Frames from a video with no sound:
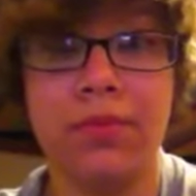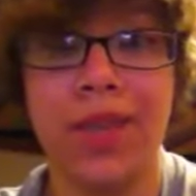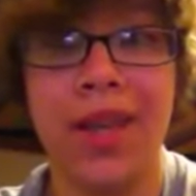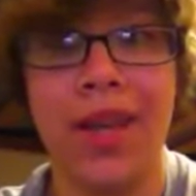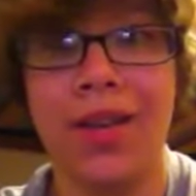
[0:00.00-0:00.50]

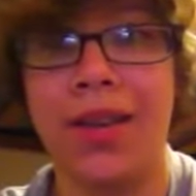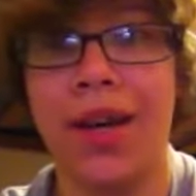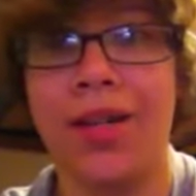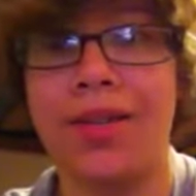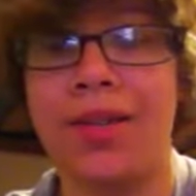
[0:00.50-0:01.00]
hate
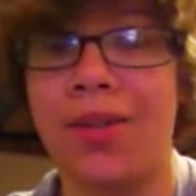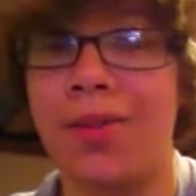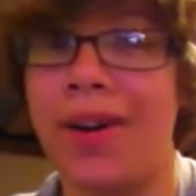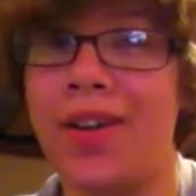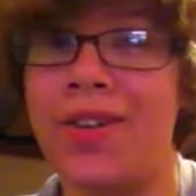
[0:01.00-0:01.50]
that so
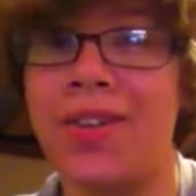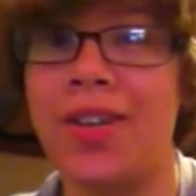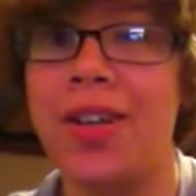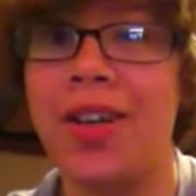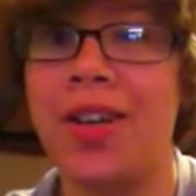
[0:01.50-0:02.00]
much
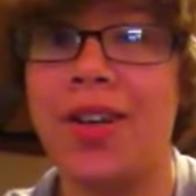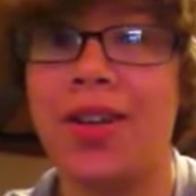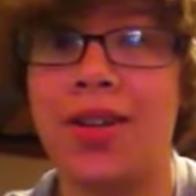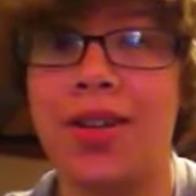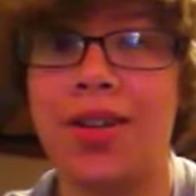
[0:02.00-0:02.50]

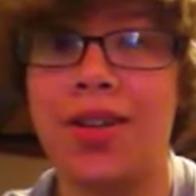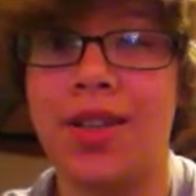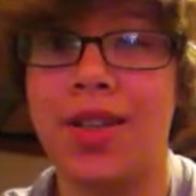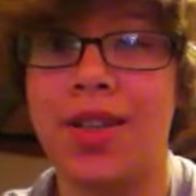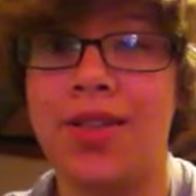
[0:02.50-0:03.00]
because
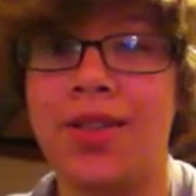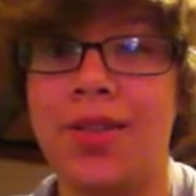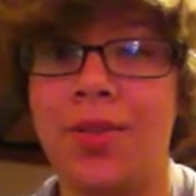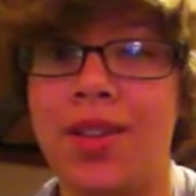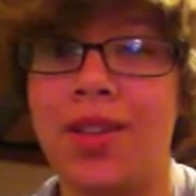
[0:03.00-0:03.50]
it gets
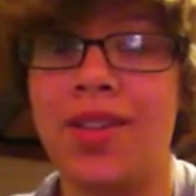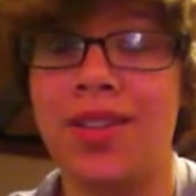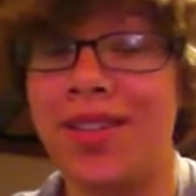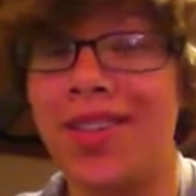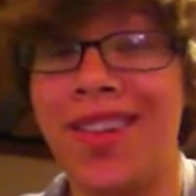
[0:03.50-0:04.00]
to me
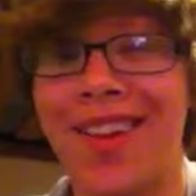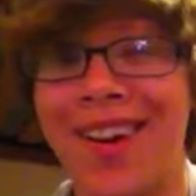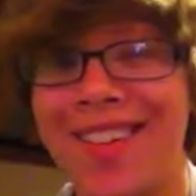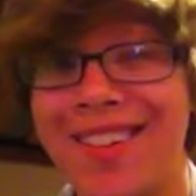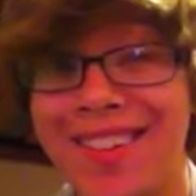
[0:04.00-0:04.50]
a
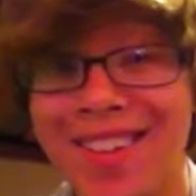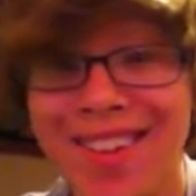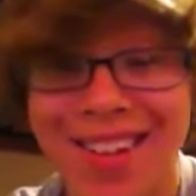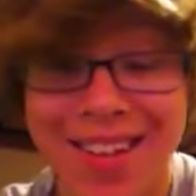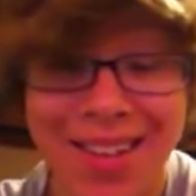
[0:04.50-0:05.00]
lot.
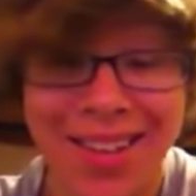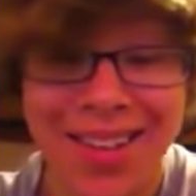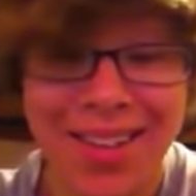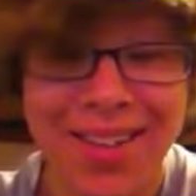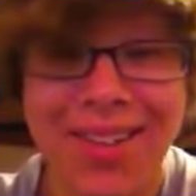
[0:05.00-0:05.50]

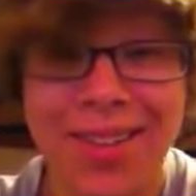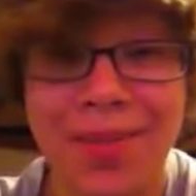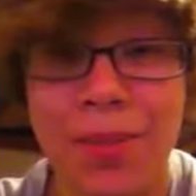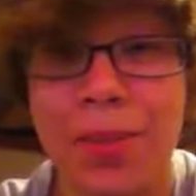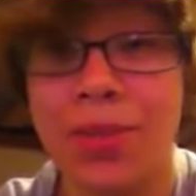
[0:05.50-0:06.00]

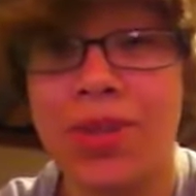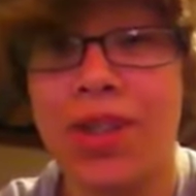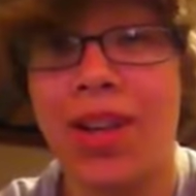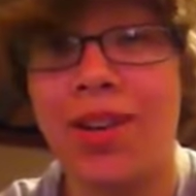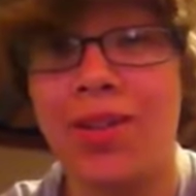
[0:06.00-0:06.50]
People
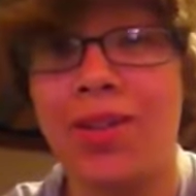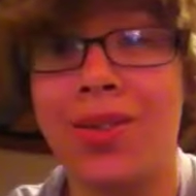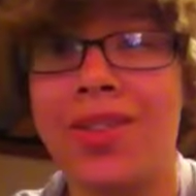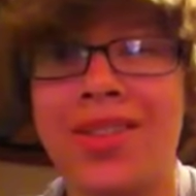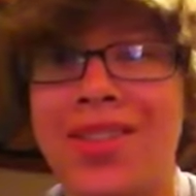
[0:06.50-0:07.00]
say,
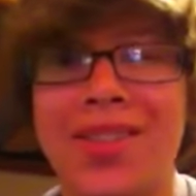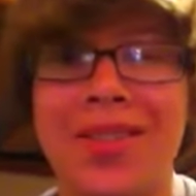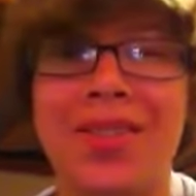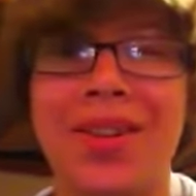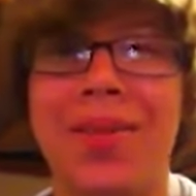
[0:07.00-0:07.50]
oh,
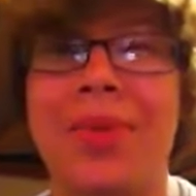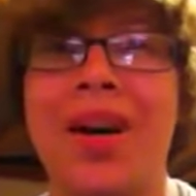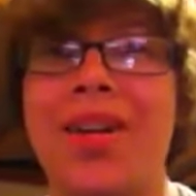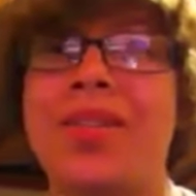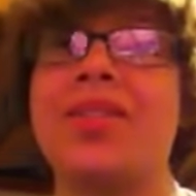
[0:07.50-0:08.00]
don't let it
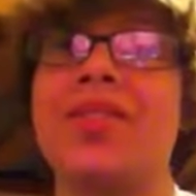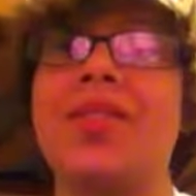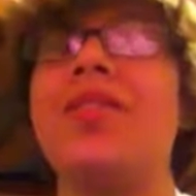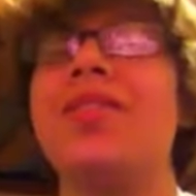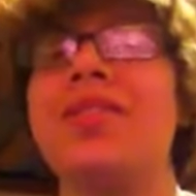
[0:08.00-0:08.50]
pass,
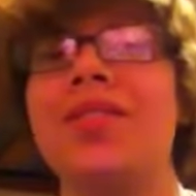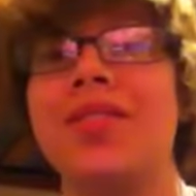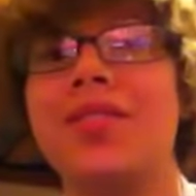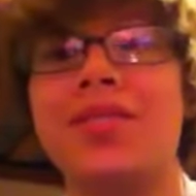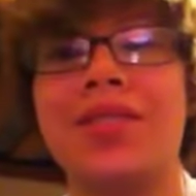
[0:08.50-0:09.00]
or